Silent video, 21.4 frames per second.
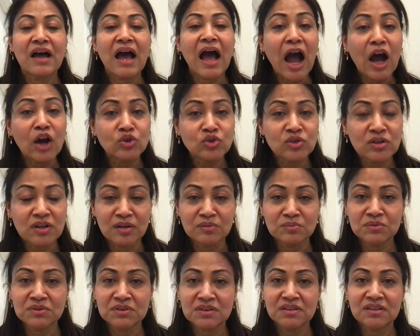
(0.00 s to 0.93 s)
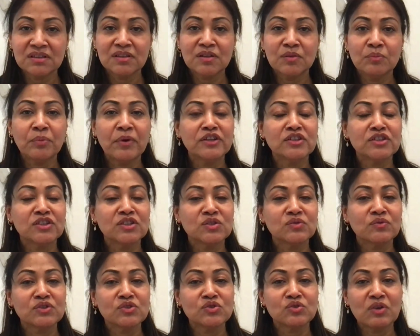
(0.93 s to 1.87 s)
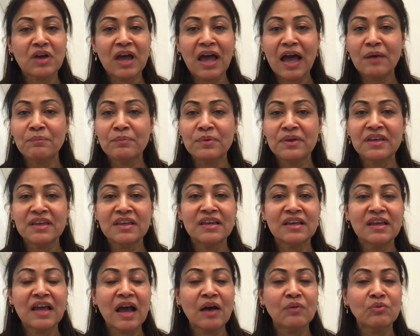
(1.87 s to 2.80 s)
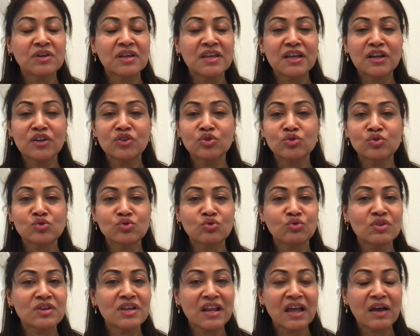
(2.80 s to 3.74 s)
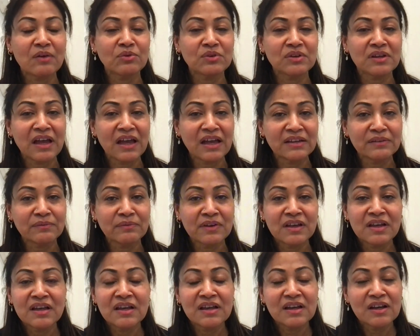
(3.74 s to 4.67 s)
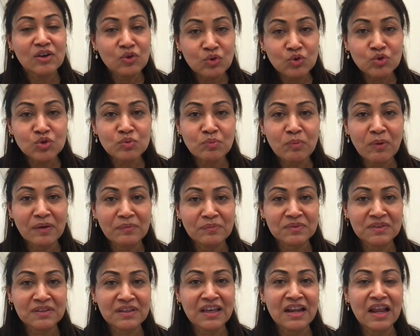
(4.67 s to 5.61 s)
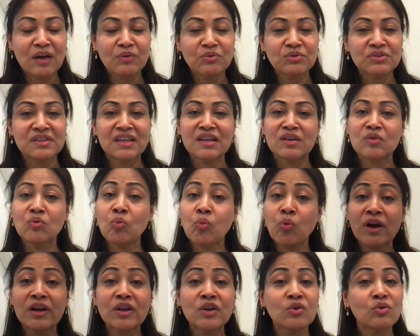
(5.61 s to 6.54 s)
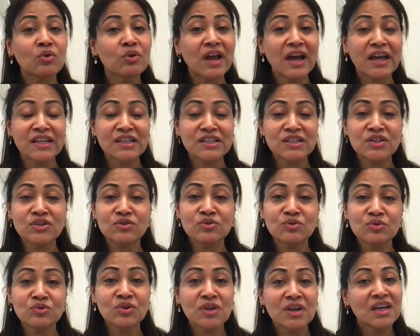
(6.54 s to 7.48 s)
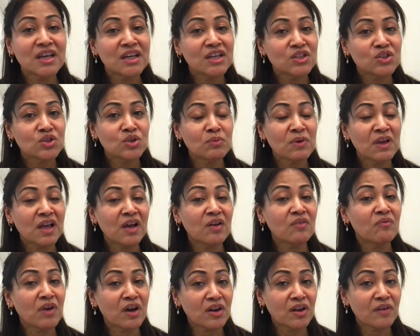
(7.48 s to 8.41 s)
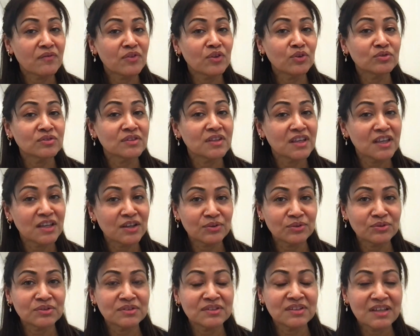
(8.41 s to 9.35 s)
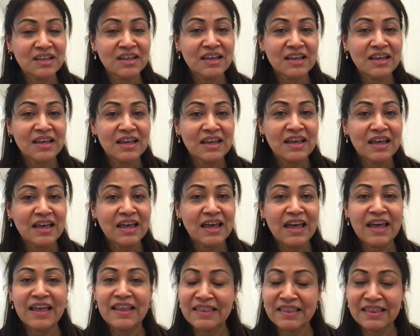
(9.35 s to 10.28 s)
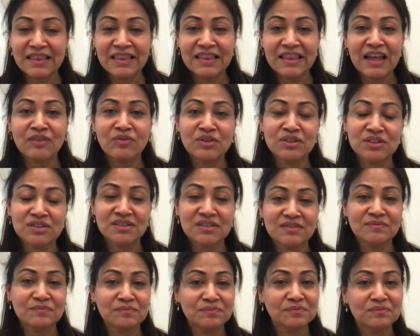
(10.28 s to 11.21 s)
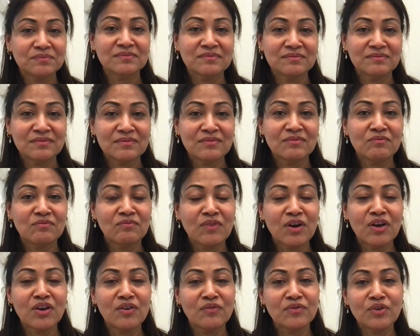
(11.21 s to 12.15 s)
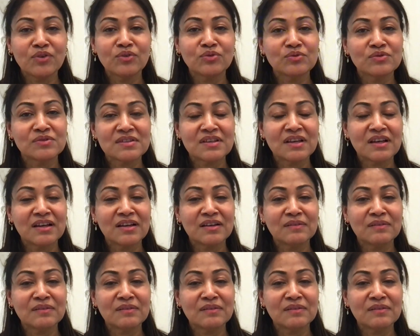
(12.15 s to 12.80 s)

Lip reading: outcomes. The patients were so happy. I would hear those story and I would have goosebumps, and I would think, what could I do to become one of those heroes? And that was one of those